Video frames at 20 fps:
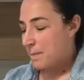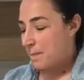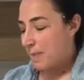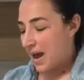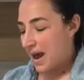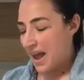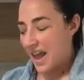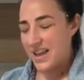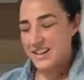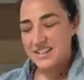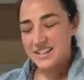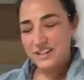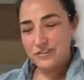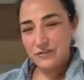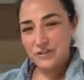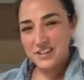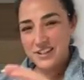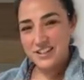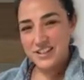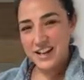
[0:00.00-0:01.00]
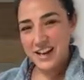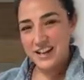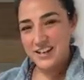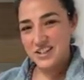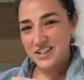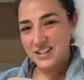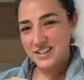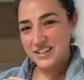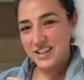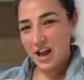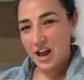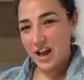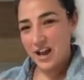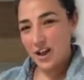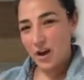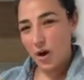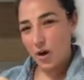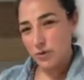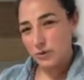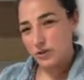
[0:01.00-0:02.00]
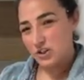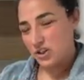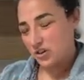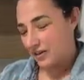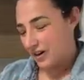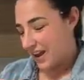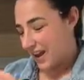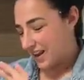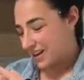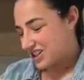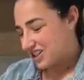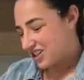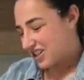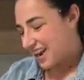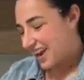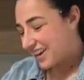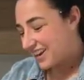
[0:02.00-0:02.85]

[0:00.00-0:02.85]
But at different stages, I alter it and